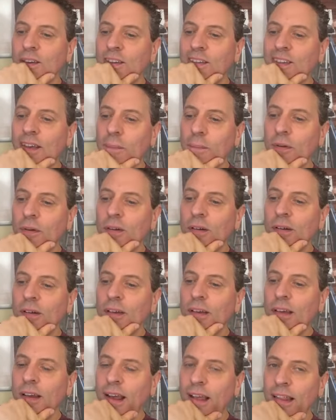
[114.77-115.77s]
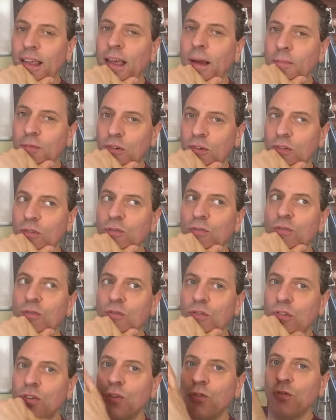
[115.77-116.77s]
December in L A, I'm doing
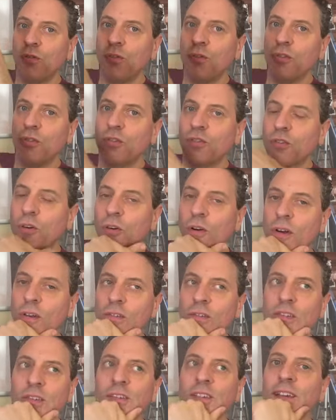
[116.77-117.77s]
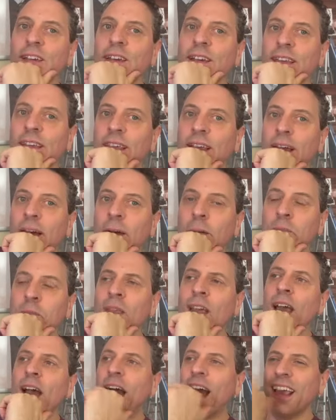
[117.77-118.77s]
two new stories. Yeah,
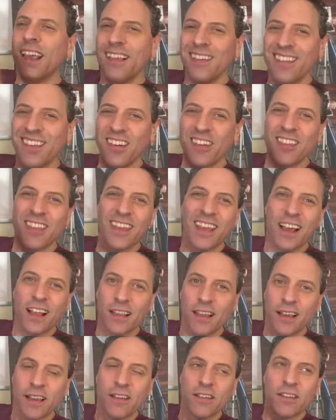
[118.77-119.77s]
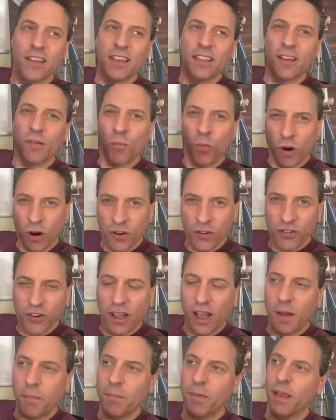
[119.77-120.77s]
I consider the L A as like the
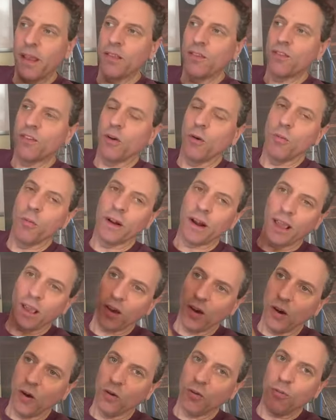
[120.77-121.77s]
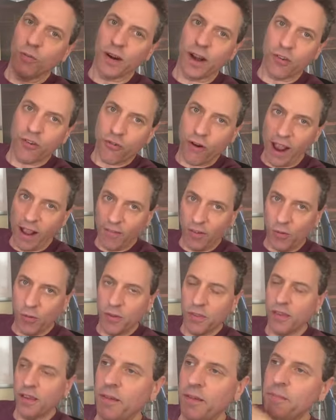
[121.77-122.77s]
workshop. And so when I go, when I travel
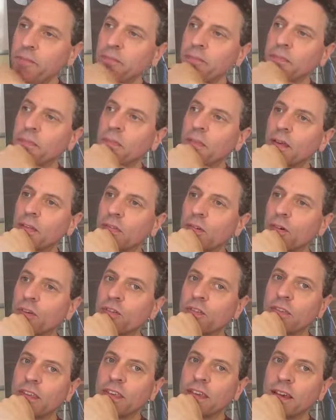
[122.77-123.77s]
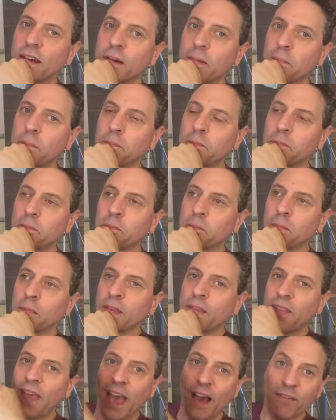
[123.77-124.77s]
it, those are the, um,
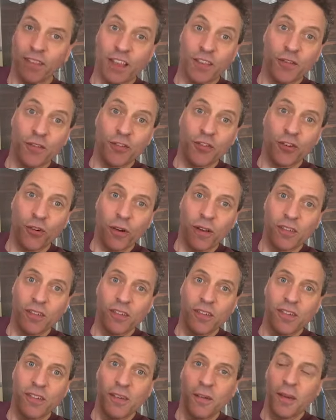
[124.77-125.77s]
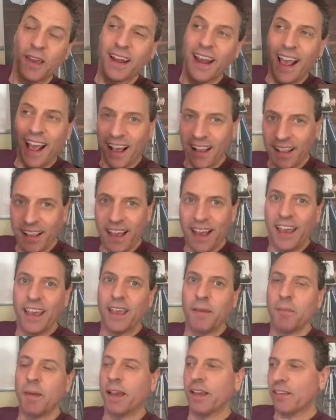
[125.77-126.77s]
they have less of a choice. In L
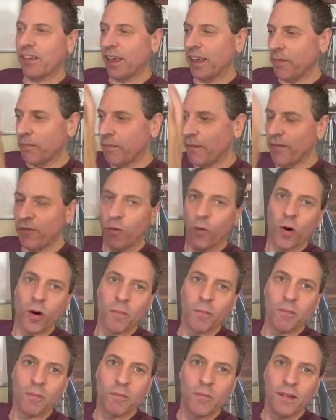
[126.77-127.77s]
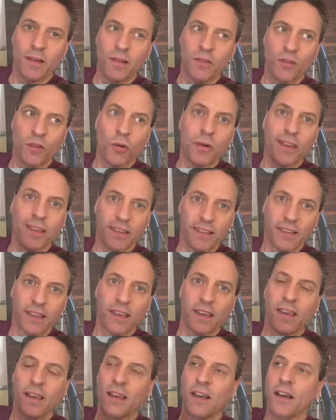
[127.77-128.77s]
A, because I can perform so
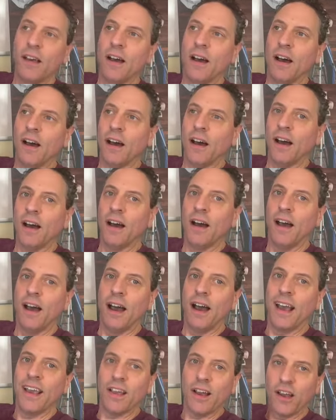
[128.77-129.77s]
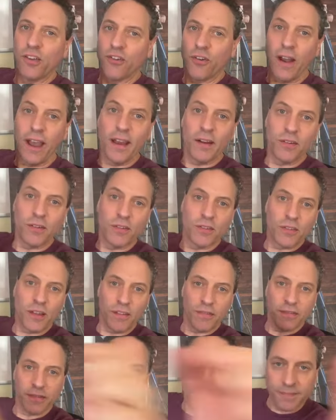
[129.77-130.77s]
easily, uh, I, I try out new
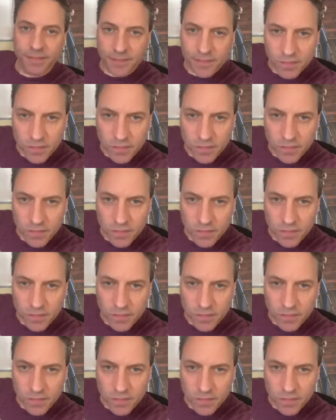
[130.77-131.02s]
stuff.